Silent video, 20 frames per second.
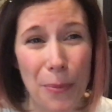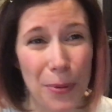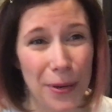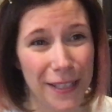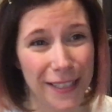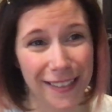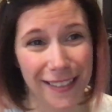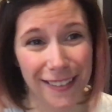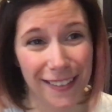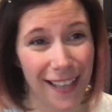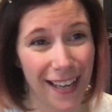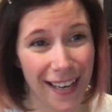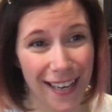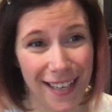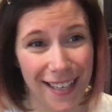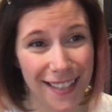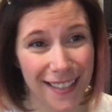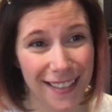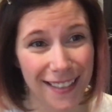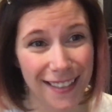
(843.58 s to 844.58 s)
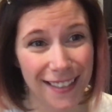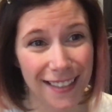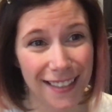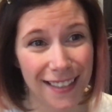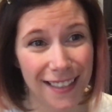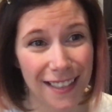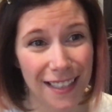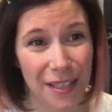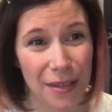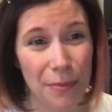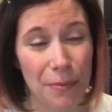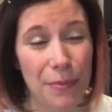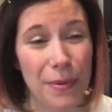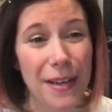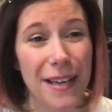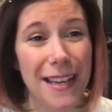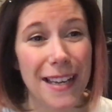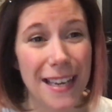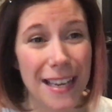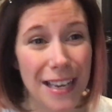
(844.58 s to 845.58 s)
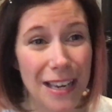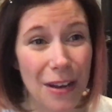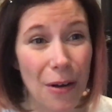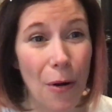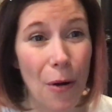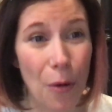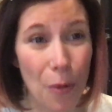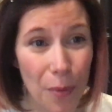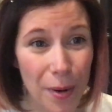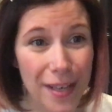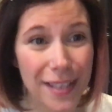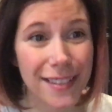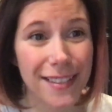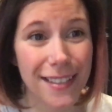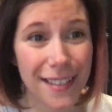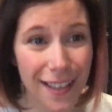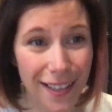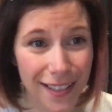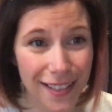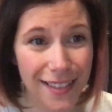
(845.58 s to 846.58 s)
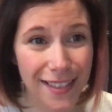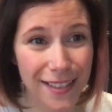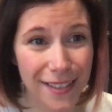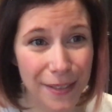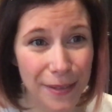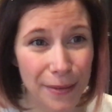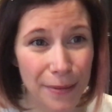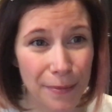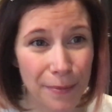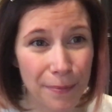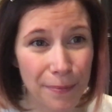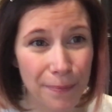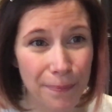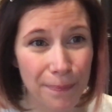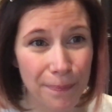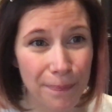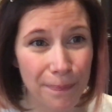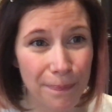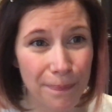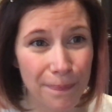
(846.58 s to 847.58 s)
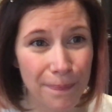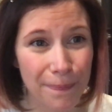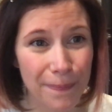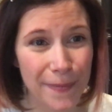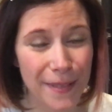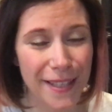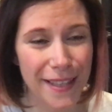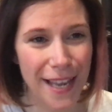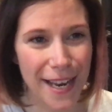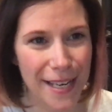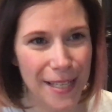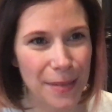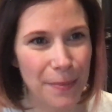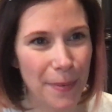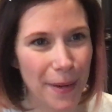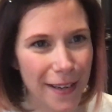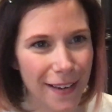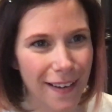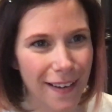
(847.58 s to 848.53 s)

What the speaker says: bring the light, but he always does. Thanks be to